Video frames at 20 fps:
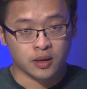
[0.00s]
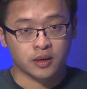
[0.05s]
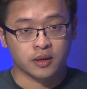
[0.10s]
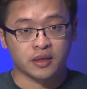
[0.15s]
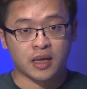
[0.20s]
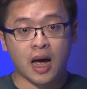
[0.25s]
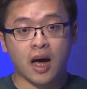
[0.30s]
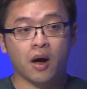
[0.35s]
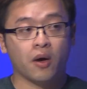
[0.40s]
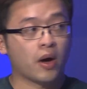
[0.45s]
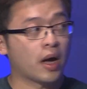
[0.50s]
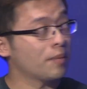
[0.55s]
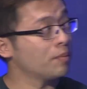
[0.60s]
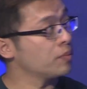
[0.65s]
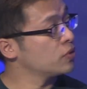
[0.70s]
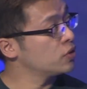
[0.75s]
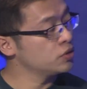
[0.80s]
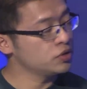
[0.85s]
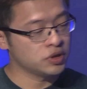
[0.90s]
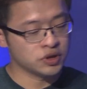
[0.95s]
Now I'm
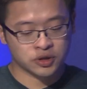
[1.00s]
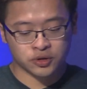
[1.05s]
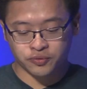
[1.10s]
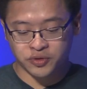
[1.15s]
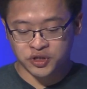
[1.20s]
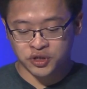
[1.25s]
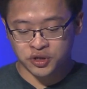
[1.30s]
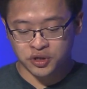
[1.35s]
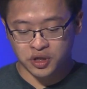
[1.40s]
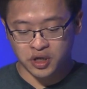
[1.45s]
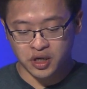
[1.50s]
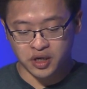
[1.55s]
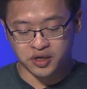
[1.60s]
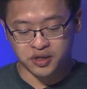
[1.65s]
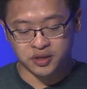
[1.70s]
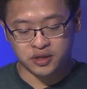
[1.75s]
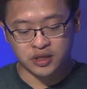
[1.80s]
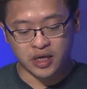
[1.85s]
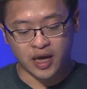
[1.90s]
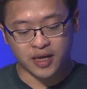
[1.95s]
going to switch
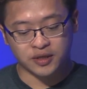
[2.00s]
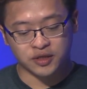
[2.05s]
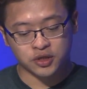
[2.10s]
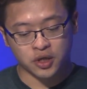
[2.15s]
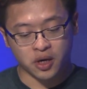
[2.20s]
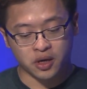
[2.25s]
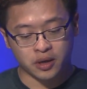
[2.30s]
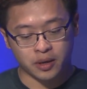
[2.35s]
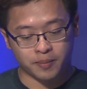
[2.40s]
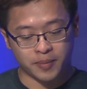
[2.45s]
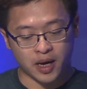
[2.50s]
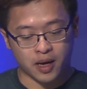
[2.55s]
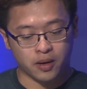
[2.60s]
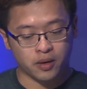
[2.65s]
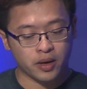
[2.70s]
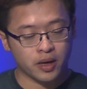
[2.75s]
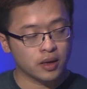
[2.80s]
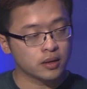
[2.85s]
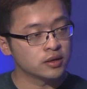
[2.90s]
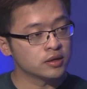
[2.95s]
gears and talk about
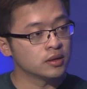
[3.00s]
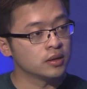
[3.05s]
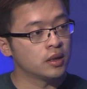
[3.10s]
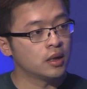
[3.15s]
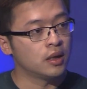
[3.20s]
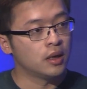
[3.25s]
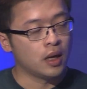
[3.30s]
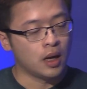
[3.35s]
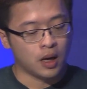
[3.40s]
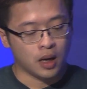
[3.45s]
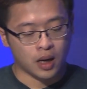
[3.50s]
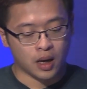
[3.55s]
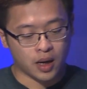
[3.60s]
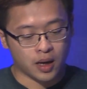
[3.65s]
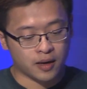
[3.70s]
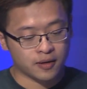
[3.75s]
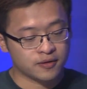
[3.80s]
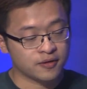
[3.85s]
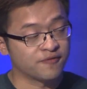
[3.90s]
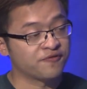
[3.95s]

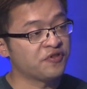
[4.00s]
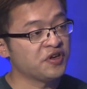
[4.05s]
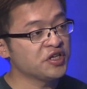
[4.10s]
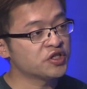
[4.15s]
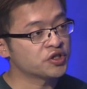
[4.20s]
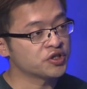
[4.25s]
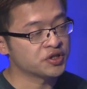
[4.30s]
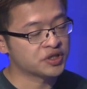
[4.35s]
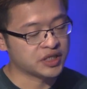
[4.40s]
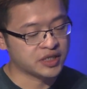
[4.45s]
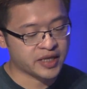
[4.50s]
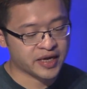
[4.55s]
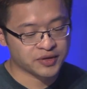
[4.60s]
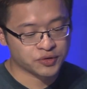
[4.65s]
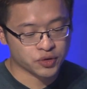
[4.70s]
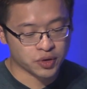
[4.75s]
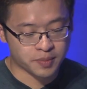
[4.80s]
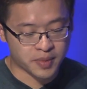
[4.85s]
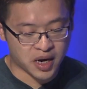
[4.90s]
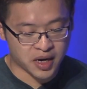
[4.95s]
the features in
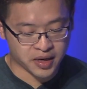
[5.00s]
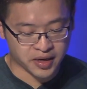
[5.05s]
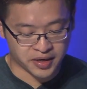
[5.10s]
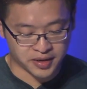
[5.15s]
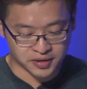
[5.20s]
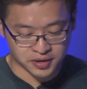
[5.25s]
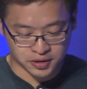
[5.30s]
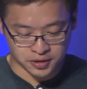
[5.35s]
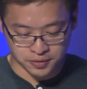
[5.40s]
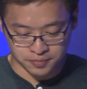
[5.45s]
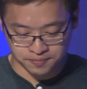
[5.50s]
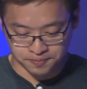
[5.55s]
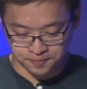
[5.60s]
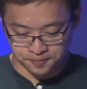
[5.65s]
Android markets.